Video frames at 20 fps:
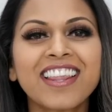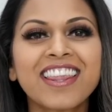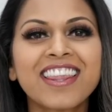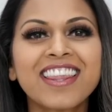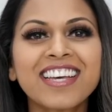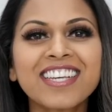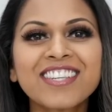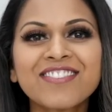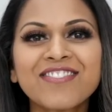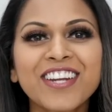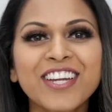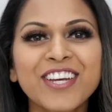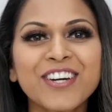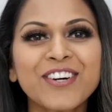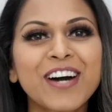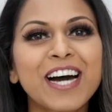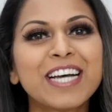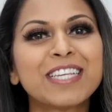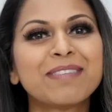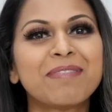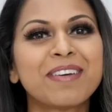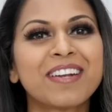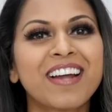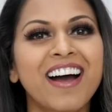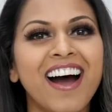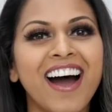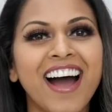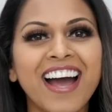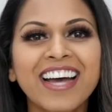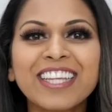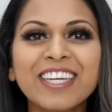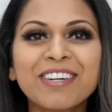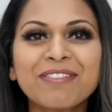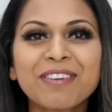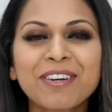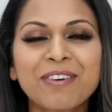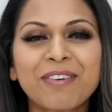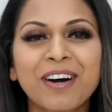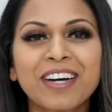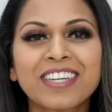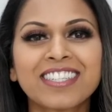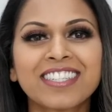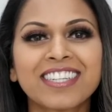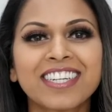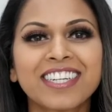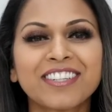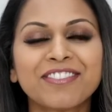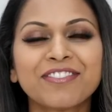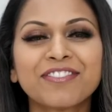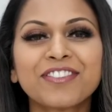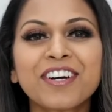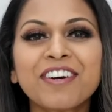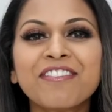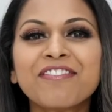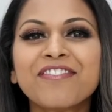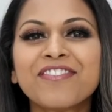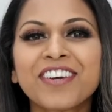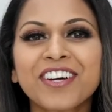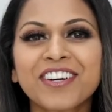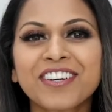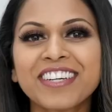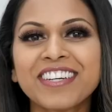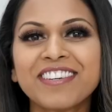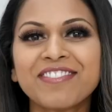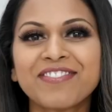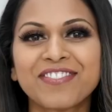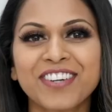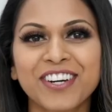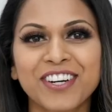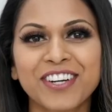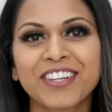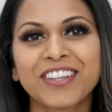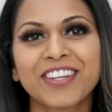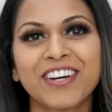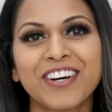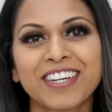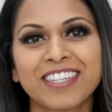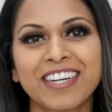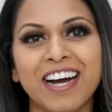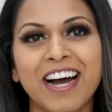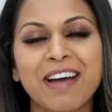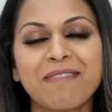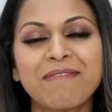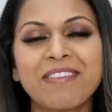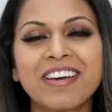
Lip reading: This video has been highly requested for a very long time,